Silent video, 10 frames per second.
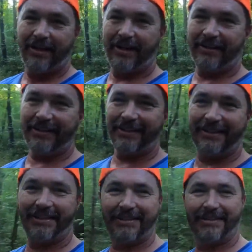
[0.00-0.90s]
All right,
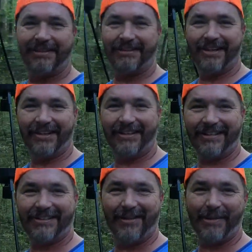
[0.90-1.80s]
there it
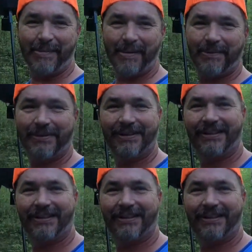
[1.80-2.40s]
is, lovely people.